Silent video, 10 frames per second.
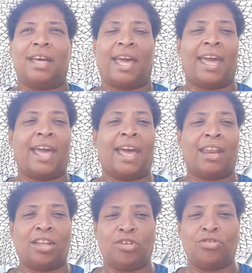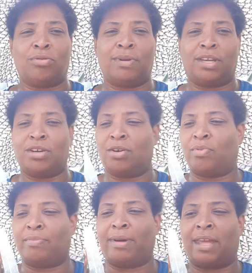and you should be good
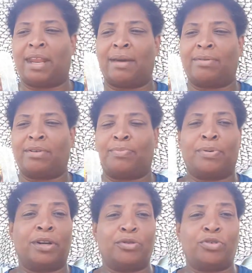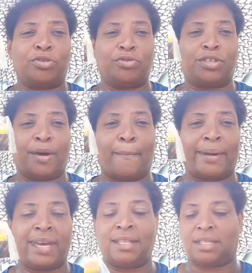with being able to produce you some
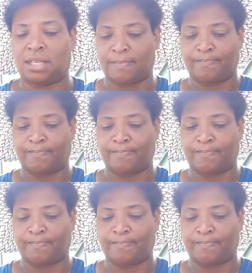beets.